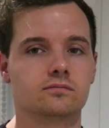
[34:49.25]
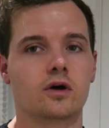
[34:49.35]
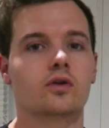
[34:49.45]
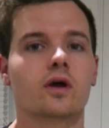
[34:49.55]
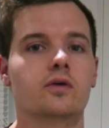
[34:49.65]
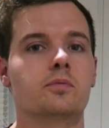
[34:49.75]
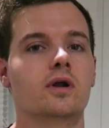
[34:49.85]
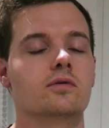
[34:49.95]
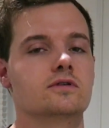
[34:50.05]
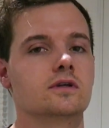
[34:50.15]
I don't know how you
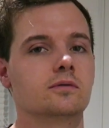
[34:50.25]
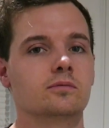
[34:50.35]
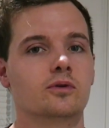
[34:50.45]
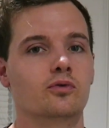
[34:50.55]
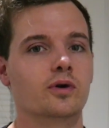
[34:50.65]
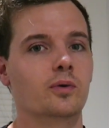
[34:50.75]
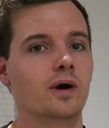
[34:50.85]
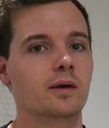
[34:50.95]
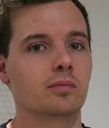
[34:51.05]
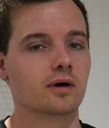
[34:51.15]
pronounce it the real
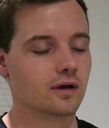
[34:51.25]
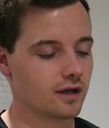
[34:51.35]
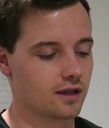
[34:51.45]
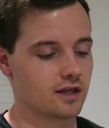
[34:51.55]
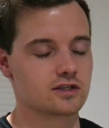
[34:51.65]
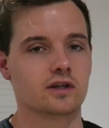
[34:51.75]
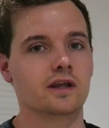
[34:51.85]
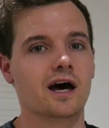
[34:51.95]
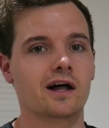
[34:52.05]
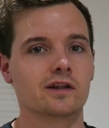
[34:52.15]
way, but this is
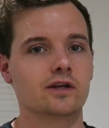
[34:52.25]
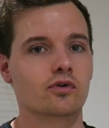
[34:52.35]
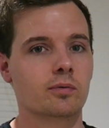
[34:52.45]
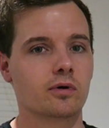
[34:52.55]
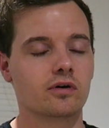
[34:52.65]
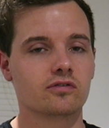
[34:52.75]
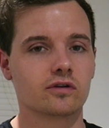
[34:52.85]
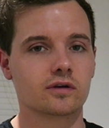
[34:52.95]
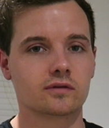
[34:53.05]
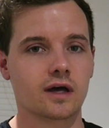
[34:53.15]
like the Aldi rip-off.
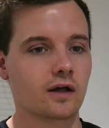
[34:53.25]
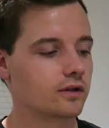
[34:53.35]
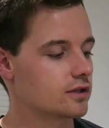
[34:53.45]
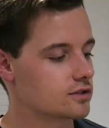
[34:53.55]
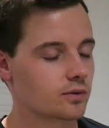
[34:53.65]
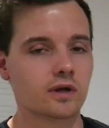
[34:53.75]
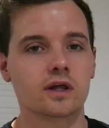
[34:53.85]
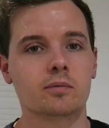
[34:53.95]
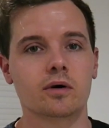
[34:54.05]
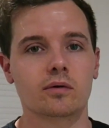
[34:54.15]
Like Aldi doesn't know
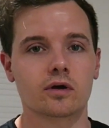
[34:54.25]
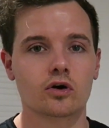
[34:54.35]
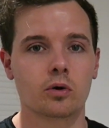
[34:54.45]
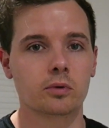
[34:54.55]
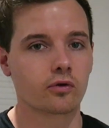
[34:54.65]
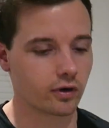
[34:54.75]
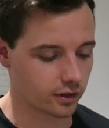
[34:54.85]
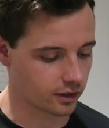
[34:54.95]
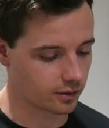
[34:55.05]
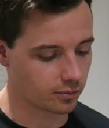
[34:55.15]
anything about what copy or
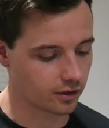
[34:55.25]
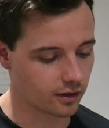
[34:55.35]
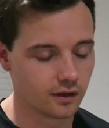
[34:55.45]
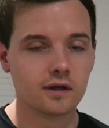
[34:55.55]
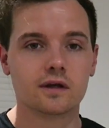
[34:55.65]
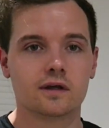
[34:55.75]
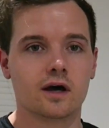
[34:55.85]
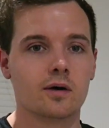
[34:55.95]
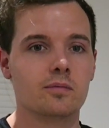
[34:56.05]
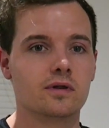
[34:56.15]
anything, but
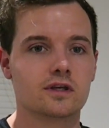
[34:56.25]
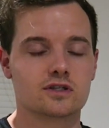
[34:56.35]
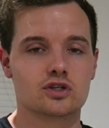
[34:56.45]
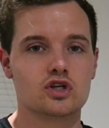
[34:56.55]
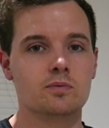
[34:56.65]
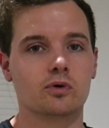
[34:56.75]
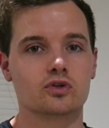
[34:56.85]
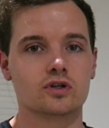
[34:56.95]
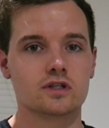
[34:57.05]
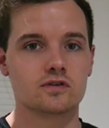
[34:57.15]
this is a cheap
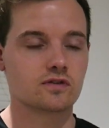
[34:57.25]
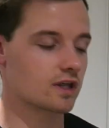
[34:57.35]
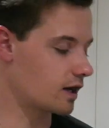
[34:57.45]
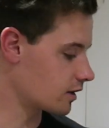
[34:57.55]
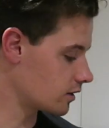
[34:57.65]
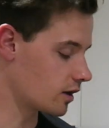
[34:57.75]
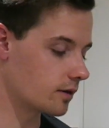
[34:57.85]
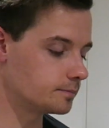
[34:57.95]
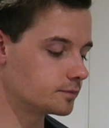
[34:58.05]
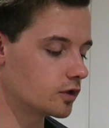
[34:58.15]
alternative to
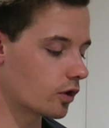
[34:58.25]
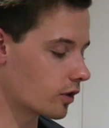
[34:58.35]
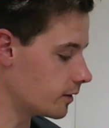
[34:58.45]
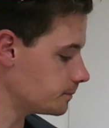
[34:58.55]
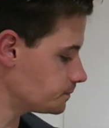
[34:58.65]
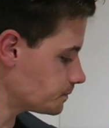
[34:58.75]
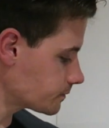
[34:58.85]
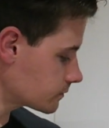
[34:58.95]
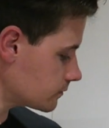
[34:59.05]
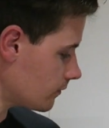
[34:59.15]
that yogurt.
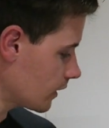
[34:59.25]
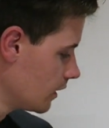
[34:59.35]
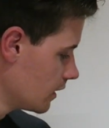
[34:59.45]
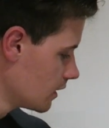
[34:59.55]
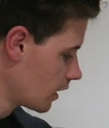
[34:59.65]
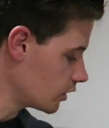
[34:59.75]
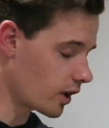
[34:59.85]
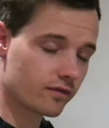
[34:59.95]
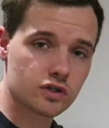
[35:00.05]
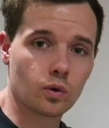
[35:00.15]
I
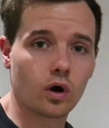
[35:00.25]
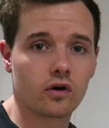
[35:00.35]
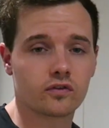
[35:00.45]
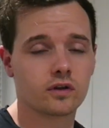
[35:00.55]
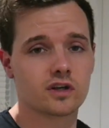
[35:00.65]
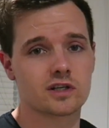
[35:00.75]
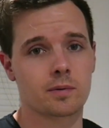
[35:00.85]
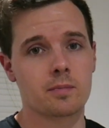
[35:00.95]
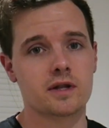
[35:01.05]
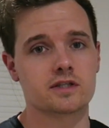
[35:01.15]
have this quite often. I
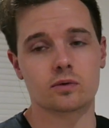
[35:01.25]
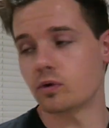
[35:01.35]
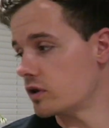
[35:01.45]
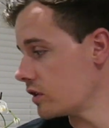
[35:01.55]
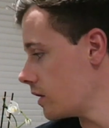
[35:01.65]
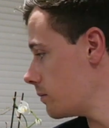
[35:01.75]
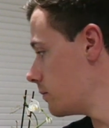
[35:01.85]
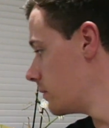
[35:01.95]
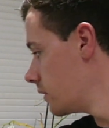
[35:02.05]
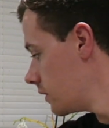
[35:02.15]
supplement it with
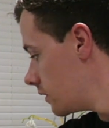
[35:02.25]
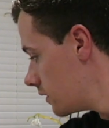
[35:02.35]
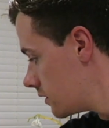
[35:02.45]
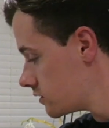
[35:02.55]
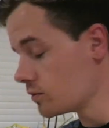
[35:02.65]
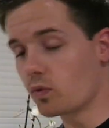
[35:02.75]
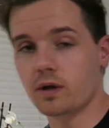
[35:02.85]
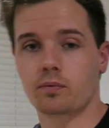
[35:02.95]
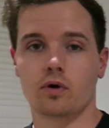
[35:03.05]
some whey